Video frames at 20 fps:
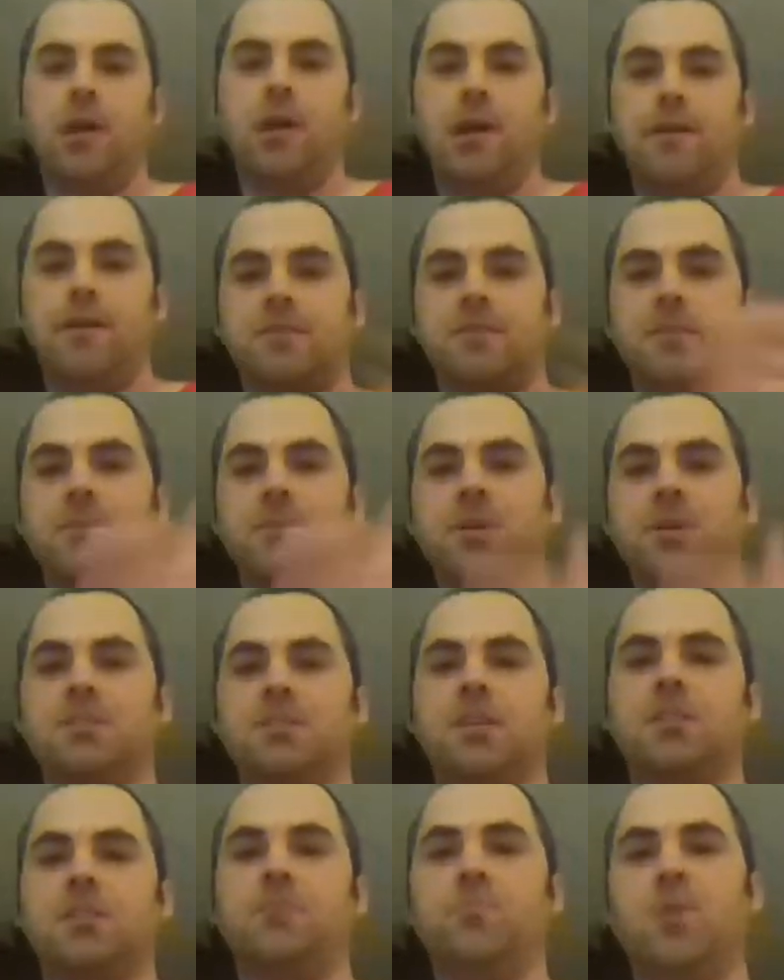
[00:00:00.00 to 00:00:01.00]
If somebody
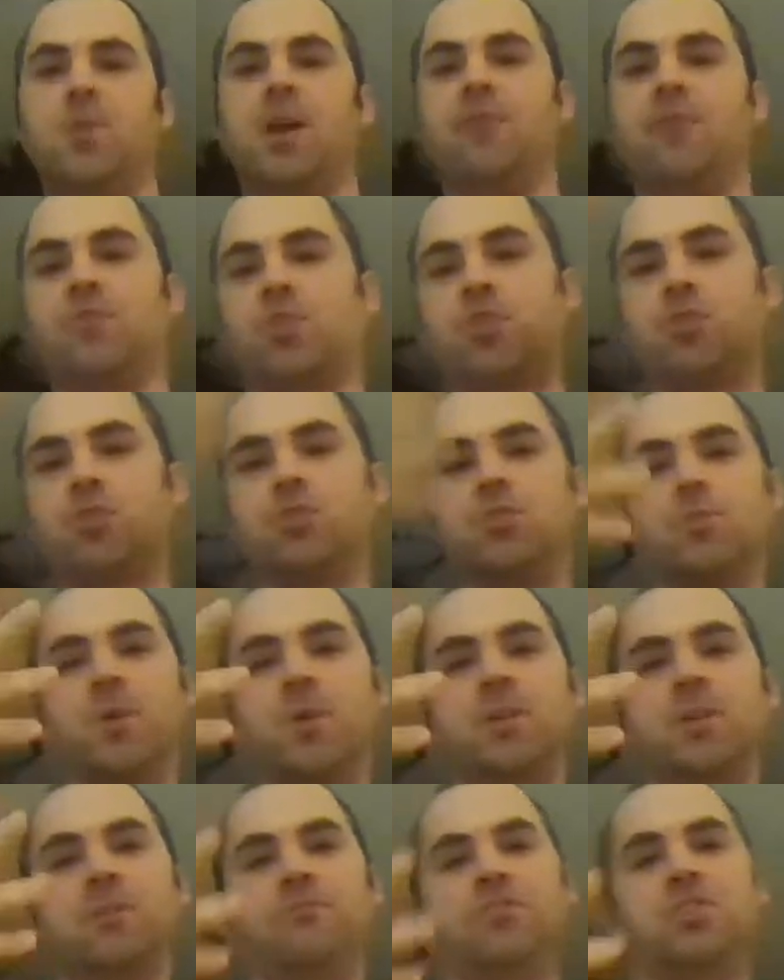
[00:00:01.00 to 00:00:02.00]
said to me, "Have a
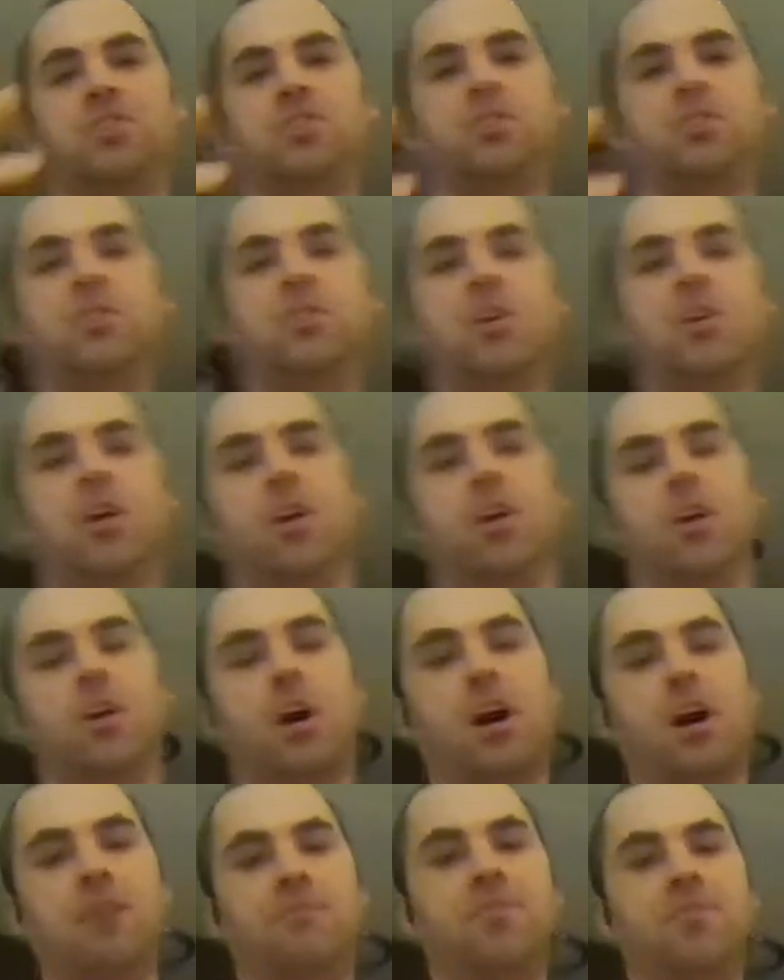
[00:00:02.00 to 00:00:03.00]
cruiserweight division,
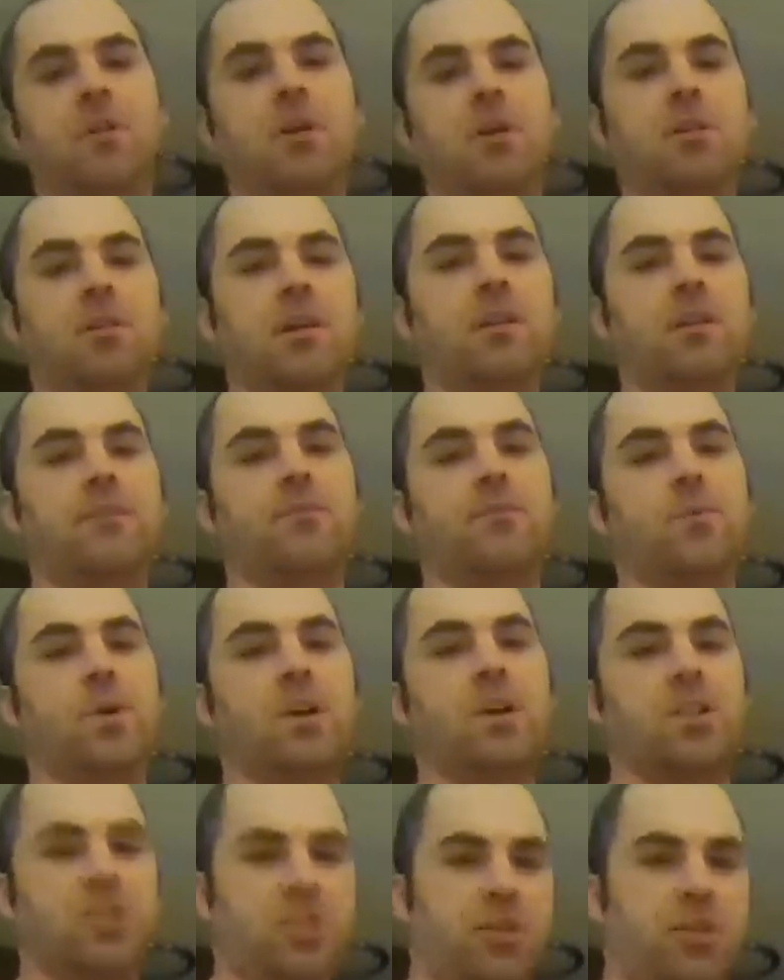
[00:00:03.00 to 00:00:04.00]
high flying, light
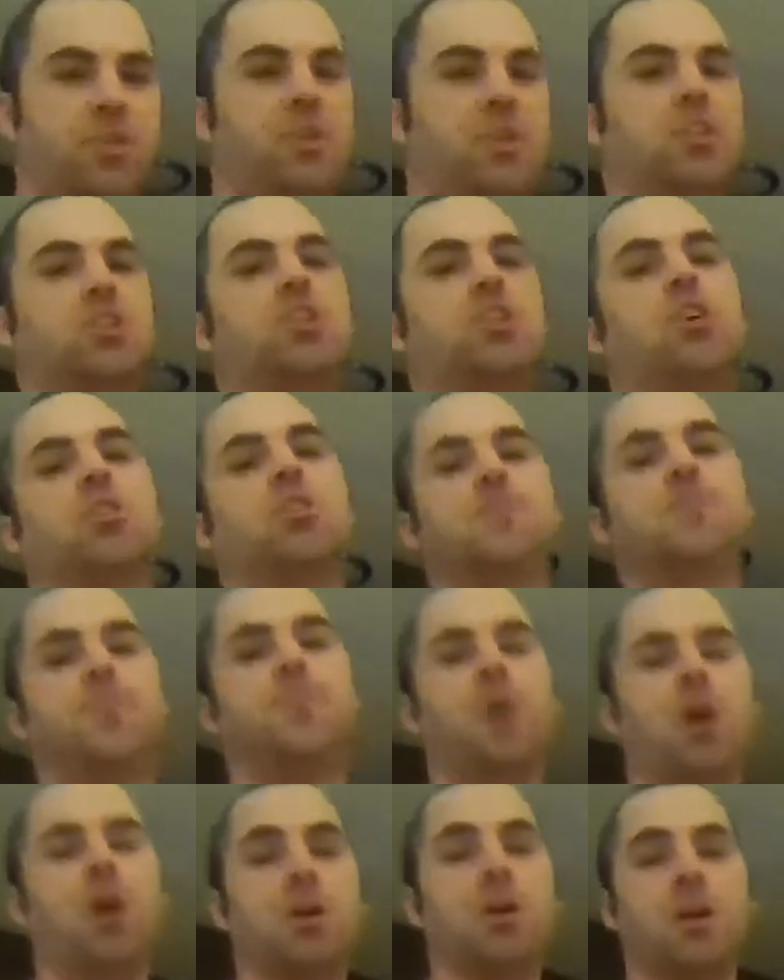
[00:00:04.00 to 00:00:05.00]
heavyweight," do you think
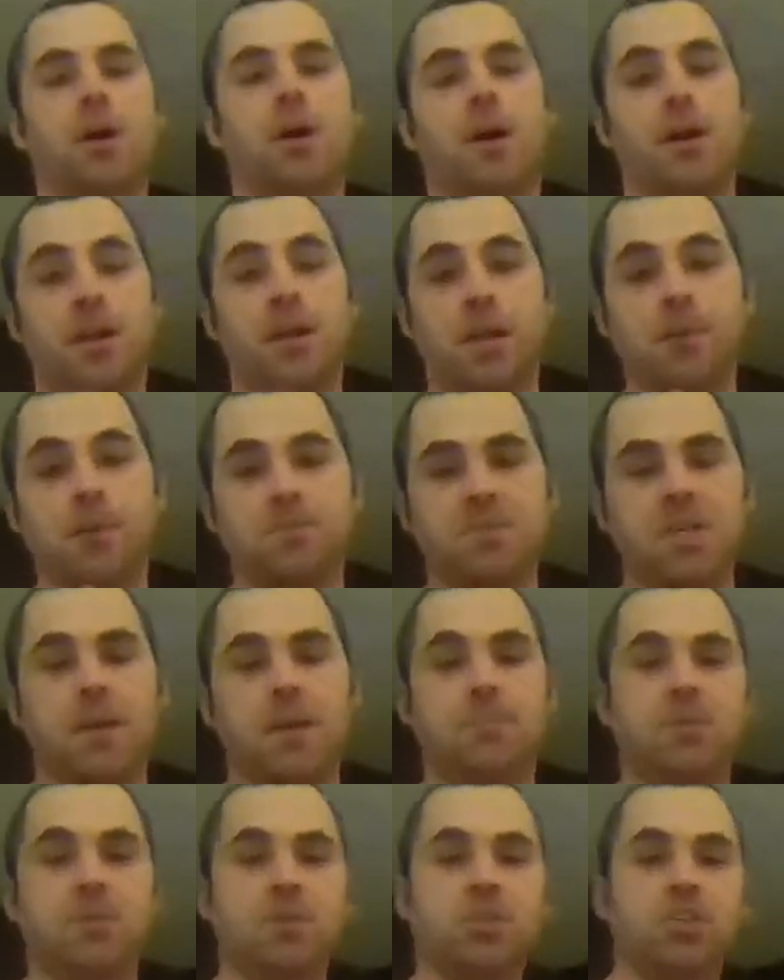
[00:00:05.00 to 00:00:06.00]
Kip
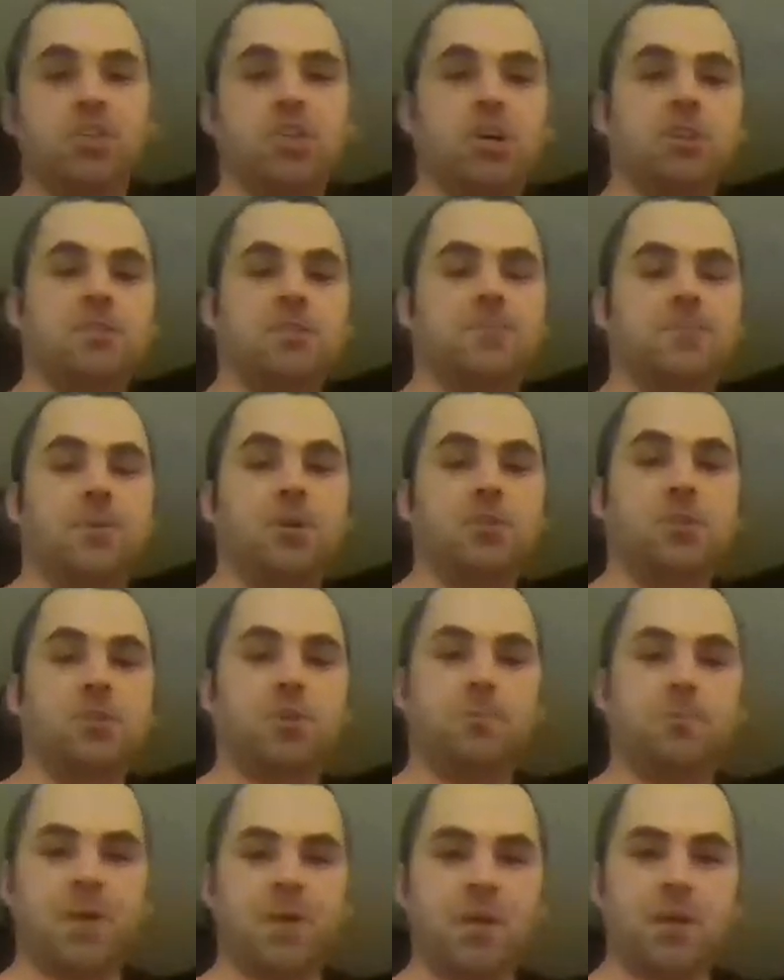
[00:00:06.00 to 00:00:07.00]
Sabian and Shawn Spears
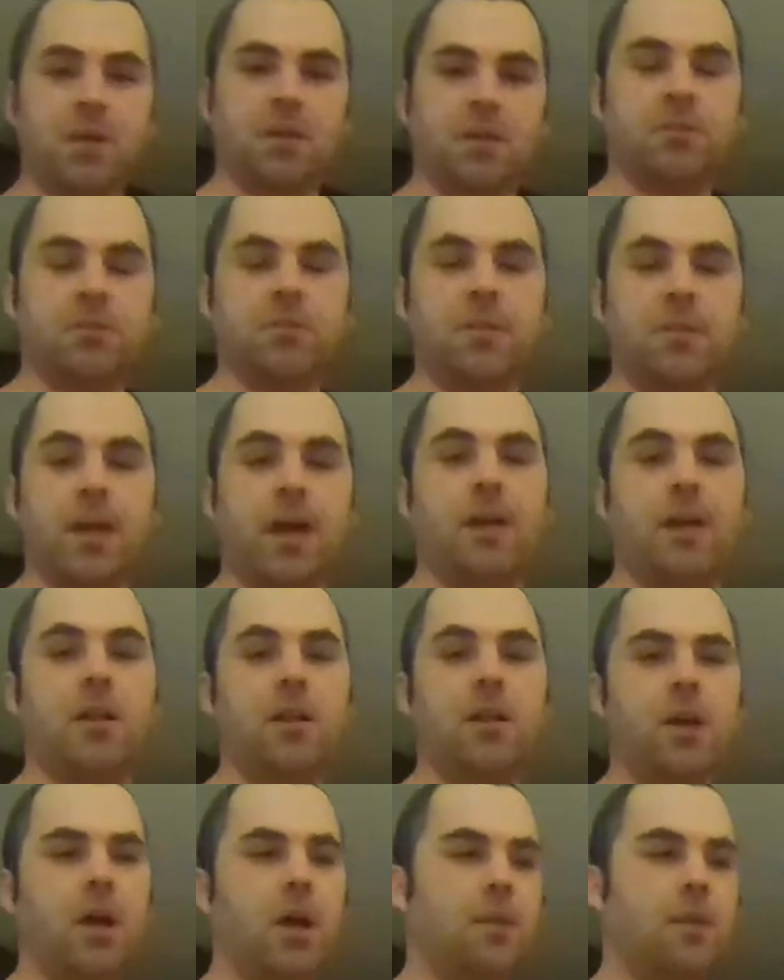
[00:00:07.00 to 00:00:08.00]
could be in that?
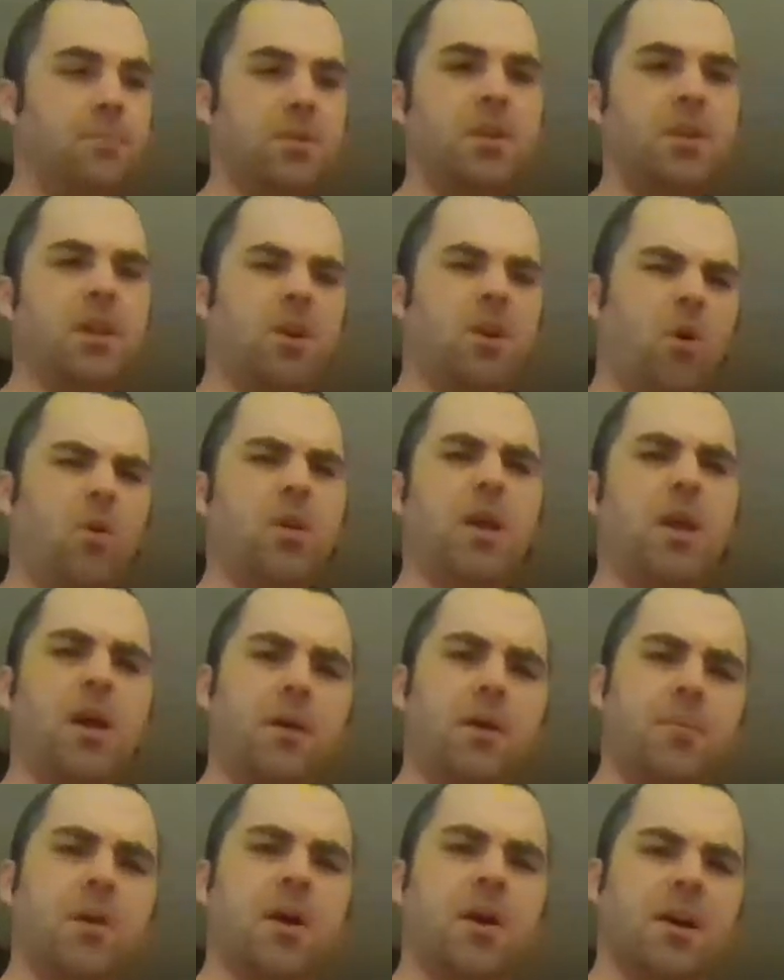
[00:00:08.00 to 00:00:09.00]
I'd be like, "Oh yeah,
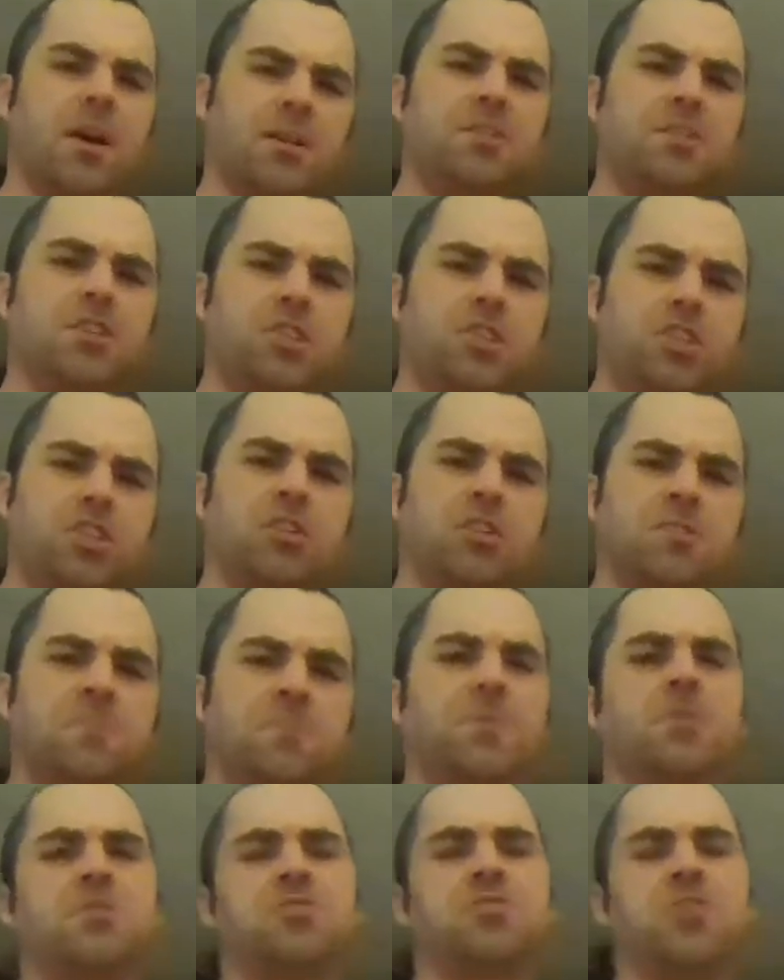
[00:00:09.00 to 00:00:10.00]
man, I could see Shawn
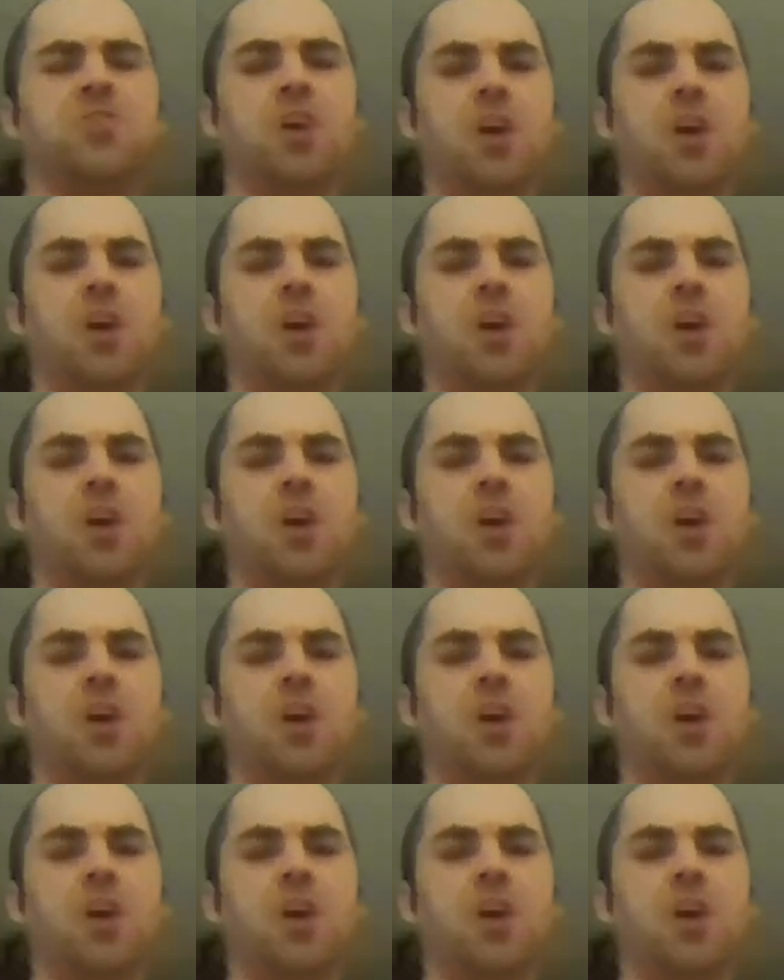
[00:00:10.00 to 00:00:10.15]
Spears